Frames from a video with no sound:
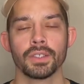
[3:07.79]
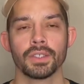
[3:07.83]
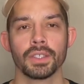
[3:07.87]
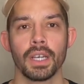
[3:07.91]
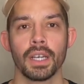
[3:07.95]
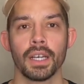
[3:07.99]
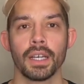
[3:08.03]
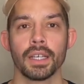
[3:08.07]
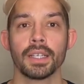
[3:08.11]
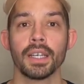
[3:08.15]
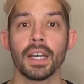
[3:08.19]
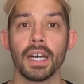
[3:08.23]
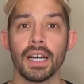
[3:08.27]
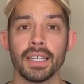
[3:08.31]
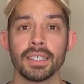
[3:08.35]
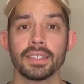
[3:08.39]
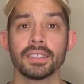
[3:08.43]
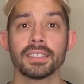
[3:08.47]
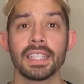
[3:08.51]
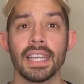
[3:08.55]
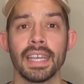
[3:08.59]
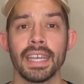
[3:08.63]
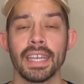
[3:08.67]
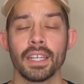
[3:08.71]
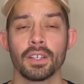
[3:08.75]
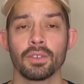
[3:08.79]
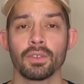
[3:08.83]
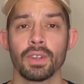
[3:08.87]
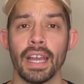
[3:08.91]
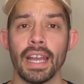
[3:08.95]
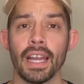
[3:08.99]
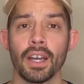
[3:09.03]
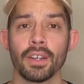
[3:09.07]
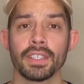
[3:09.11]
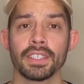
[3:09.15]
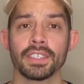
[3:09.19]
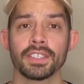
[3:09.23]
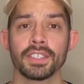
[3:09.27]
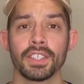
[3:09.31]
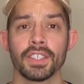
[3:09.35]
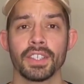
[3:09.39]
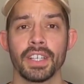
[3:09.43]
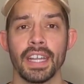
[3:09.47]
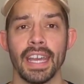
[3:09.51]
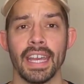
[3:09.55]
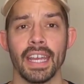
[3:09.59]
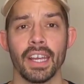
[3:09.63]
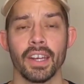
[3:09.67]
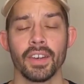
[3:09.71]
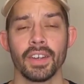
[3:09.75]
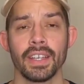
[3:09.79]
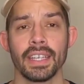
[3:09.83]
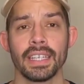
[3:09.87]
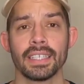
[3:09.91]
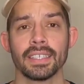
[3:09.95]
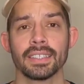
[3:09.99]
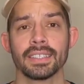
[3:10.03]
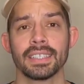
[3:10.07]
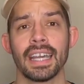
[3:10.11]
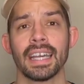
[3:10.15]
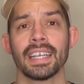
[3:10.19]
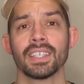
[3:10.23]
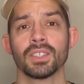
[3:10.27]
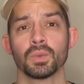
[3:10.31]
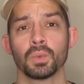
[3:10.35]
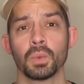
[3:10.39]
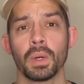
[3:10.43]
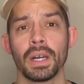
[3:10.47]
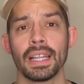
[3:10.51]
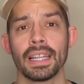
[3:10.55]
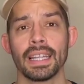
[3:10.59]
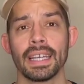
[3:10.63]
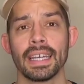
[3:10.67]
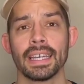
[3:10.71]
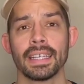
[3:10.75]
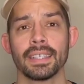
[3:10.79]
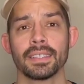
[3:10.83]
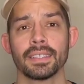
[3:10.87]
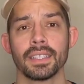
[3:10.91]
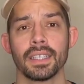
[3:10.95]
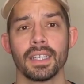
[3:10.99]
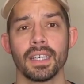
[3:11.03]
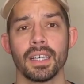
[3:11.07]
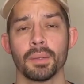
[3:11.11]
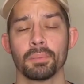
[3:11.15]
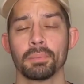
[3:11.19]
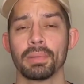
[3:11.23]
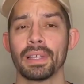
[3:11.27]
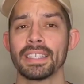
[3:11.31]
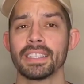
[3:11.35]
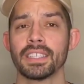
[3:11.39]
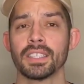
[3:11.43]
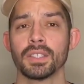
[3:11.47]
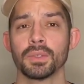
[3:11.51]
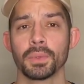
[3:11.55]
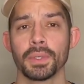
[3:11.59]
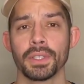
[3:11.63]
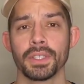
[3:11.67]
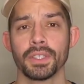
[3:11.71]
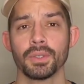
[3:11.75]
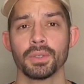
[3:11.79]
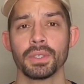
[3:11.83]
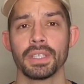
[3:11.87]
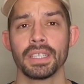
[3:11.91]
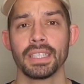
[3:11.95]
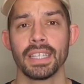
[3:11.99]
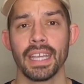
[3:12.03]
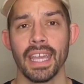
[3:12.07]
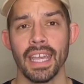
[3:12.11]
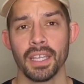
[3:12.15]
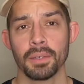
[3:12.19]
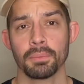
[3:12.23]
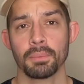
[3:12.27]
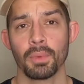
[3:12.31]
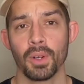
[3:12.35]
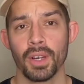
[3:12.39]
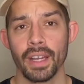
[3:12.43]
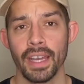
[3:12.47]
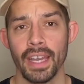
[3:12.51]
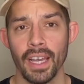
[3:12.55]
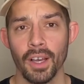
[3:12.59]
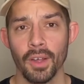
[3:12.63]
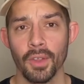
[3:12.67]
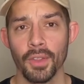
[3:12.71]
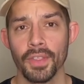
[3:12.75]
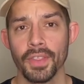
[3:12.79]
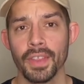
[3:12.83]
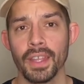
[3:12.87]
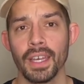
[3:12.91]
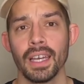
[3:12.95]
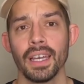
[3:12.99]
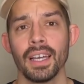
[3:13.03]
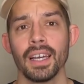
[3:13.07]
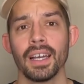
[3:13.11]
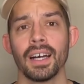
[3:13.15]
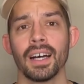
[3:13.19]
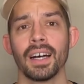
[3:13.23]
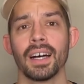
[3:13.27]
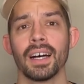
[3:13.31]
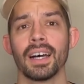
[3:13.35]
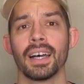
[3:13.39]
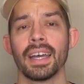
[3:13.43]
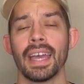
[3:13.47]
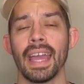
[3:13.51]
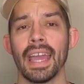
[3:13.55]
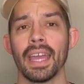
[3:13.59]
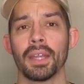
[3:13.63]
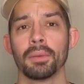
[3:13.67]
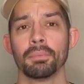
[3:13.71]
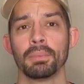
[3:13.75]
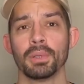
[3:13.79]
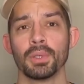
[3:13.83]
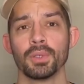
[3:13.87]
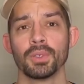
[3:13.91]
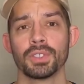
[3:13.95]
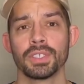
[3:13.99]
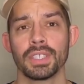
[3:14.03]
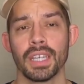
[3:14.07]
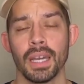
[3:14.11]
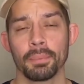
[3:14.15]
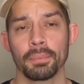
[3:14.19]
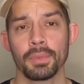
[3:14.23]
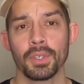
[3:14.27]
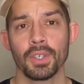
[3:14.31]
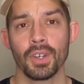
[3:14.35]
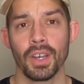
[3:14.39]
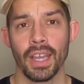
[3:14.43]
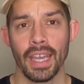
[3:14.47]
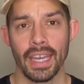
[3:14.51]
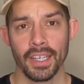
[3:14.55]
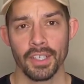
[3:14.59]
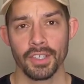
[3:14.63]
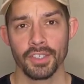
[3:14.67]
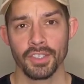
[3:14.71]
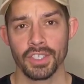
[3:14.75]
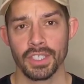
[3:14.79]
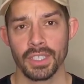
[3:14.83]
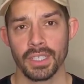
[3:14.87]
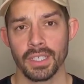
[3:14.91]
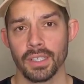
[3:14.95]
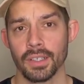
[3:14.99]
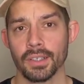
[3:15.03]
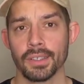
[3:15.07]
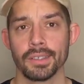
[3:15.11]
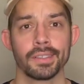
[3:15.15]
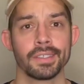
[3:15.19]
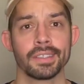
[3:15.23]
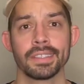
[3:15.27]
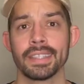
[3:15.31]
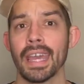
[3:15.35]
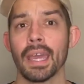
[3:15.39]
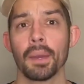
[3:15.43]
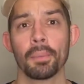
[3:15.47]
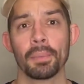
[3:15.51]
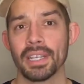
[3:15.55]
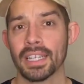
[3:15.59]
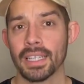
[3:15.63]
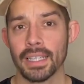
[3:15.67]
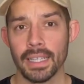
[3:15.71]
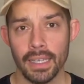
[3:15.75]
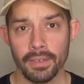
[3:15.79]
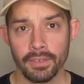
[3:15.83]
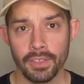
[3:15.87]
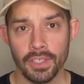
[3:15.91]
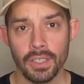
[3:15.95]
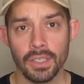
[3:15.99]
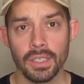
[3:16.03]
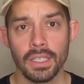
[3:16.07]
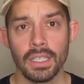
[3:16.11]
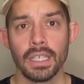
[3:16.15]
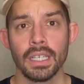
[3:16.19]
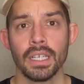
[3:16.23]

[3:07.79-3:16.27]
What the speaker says: guns laying around in certain areas, as well as places where you can gain more health and boost up your energy or stamina level.